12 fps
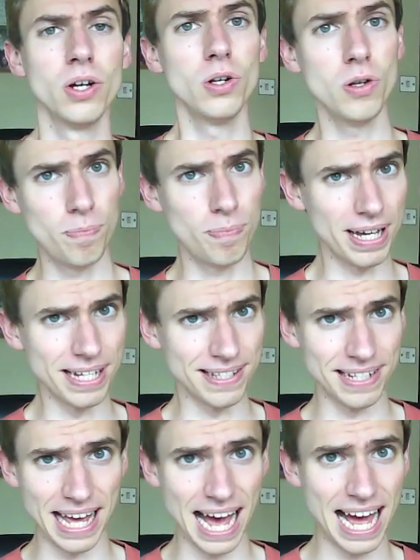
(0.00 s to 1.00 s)
Le Pays
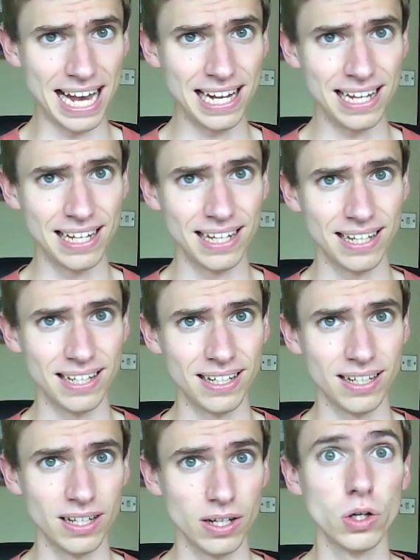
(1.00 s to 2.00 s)
de Galles.
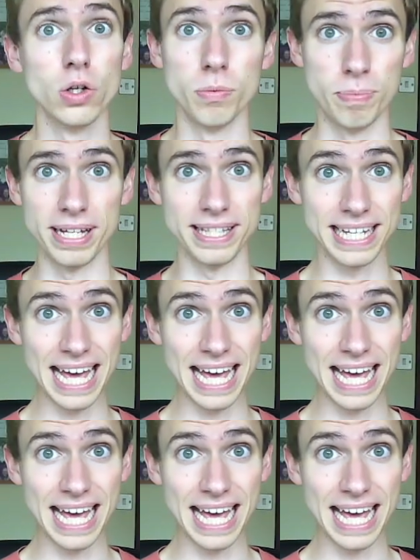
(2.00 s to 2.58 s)
Le Pays de